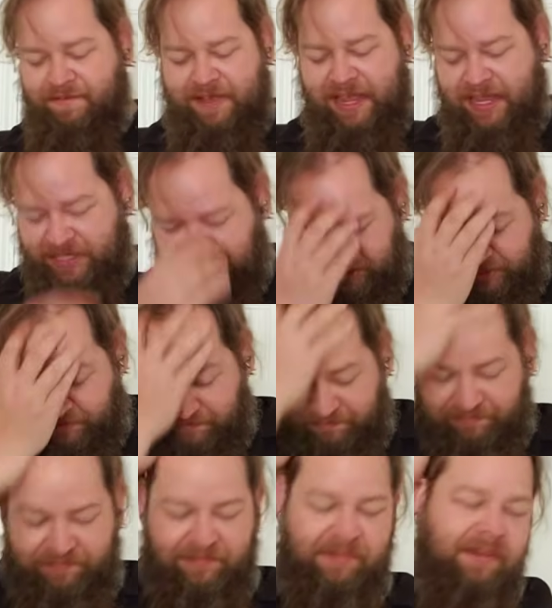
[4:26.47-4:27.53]
fashion.
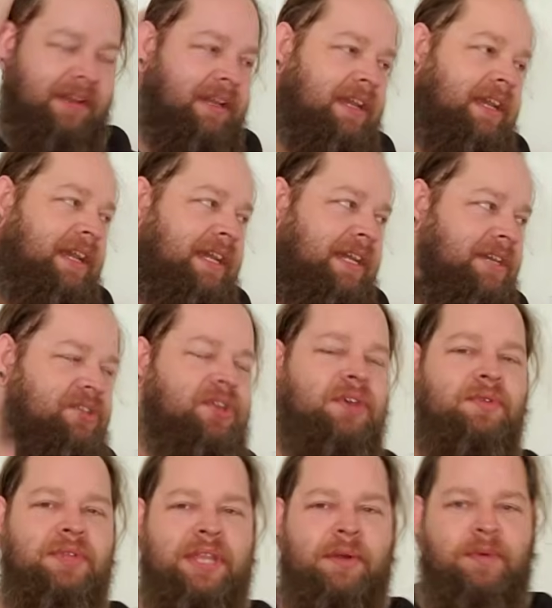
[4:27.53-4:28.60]
Because
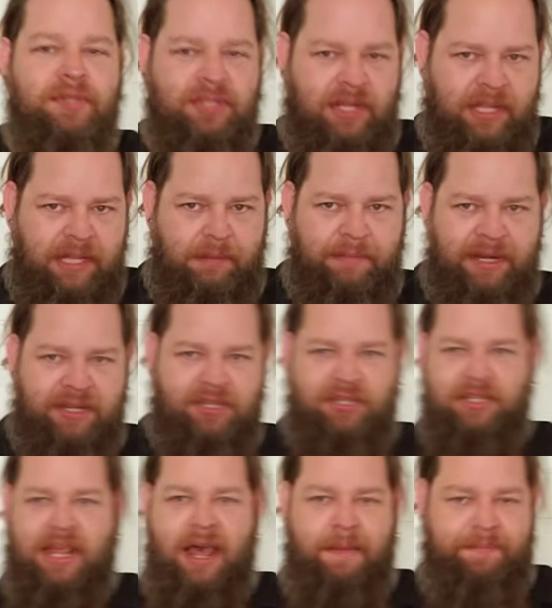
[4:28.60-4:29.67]
there was a little bit of
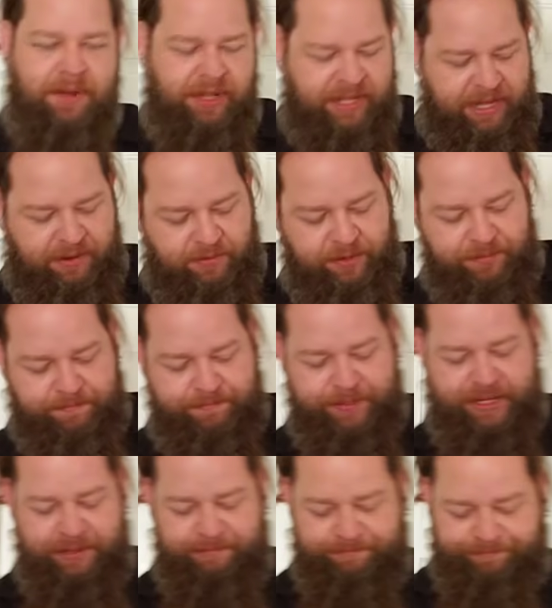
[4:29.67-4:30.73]
slop on that one,
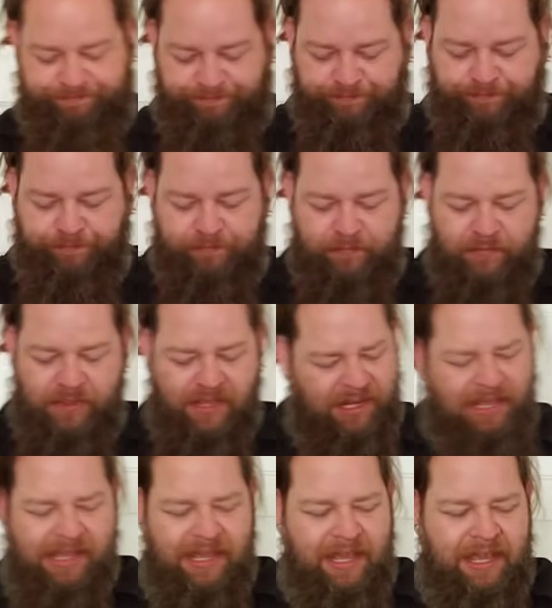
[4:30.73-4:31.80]
but
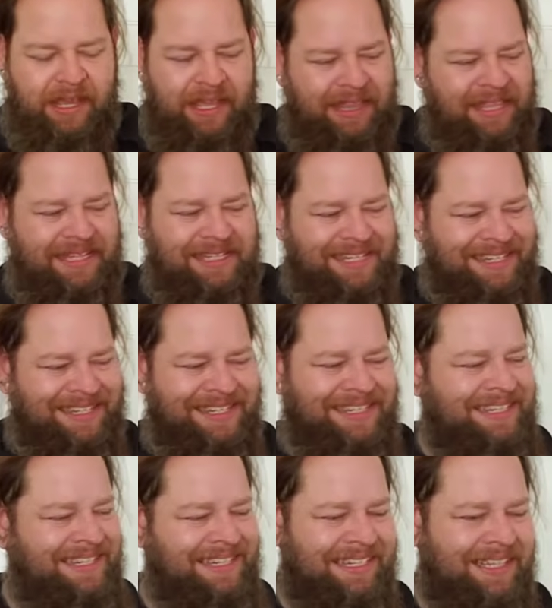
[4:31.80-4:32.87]

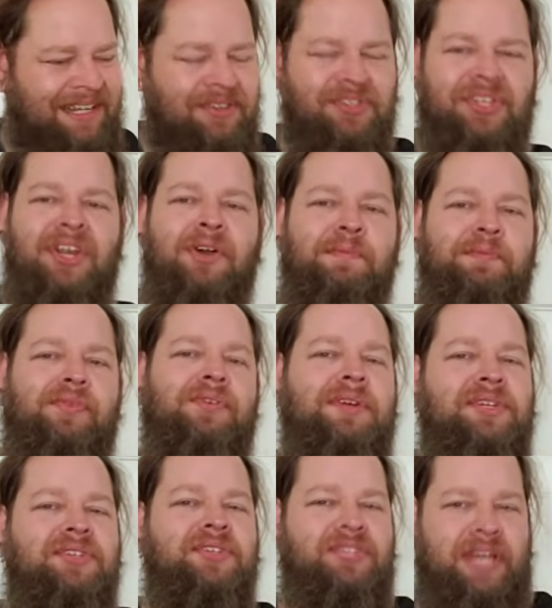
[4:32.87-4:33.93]
there's no
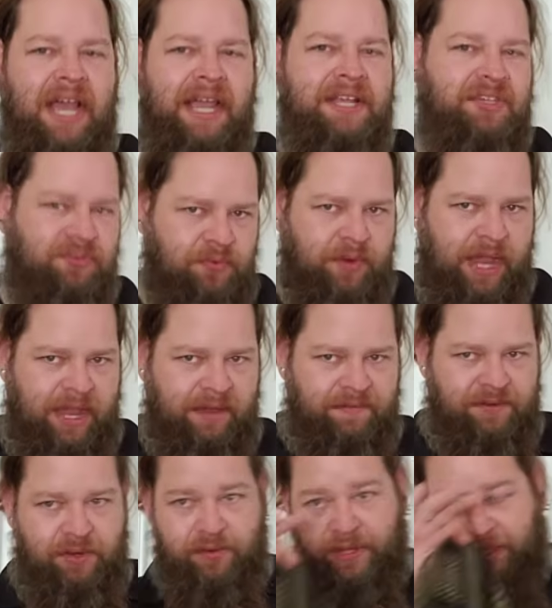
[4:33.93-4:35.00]
precise way
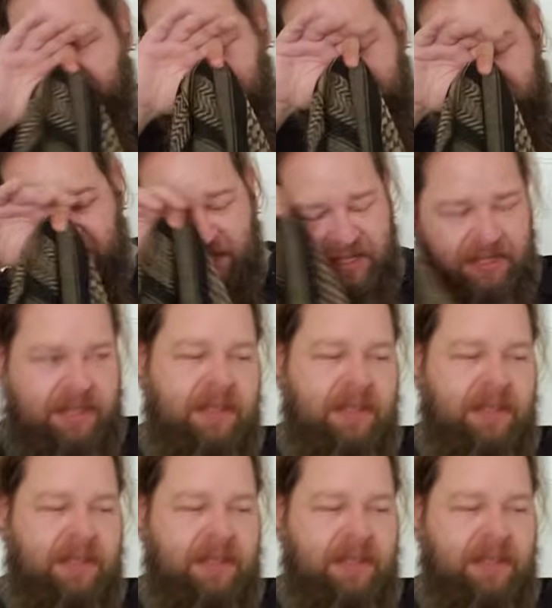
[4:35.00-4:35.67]
of doing this.